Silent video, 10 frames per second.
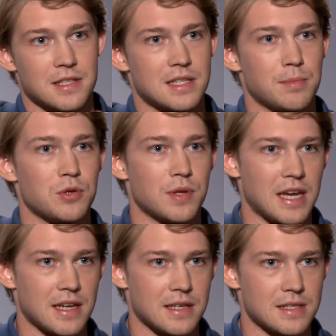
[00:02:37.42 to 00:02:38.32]
and someone who
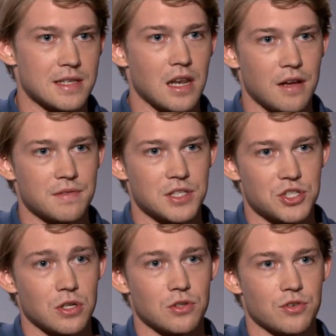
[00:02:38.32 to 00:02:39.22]
cares and loves his
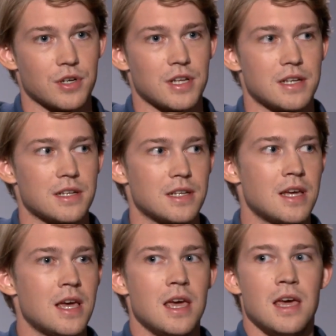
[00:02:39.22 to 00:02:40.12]
children, and
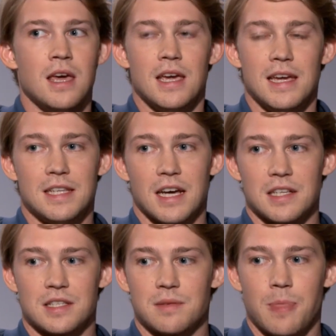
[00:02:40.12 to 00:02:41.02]
he
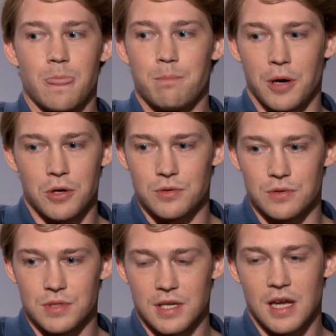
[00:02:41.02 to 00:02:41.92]
does
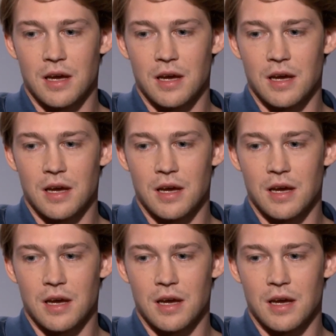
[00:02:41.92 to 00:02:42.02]
pose